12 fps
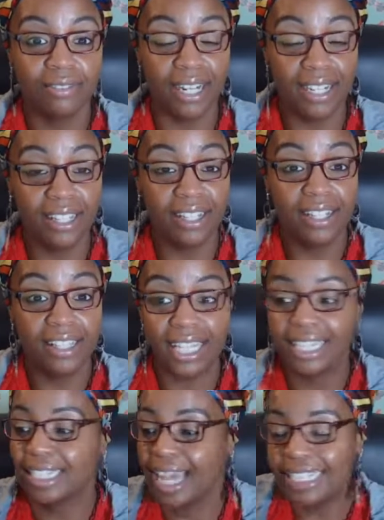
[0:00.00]
Right?
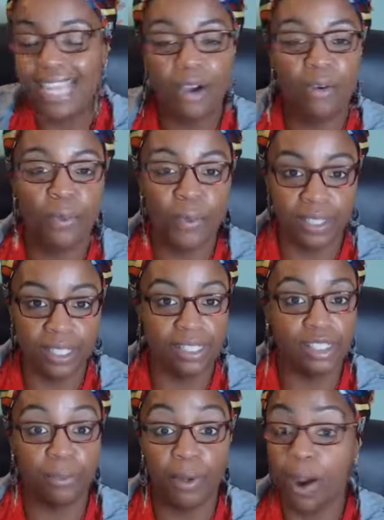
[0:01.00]
Like, that's how
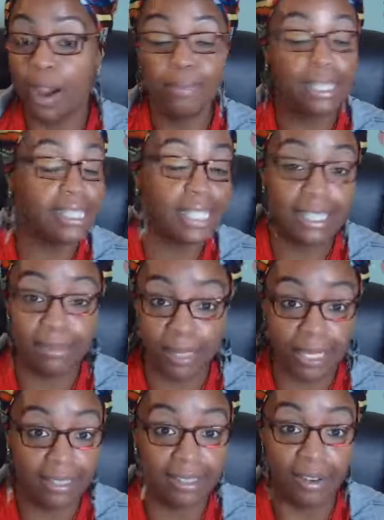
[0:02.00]
important it is to me. I'm not staying
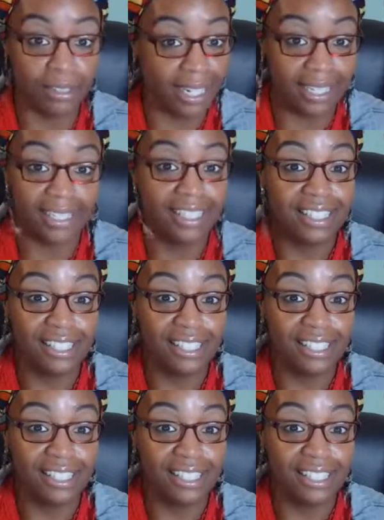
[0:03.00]
up late all night.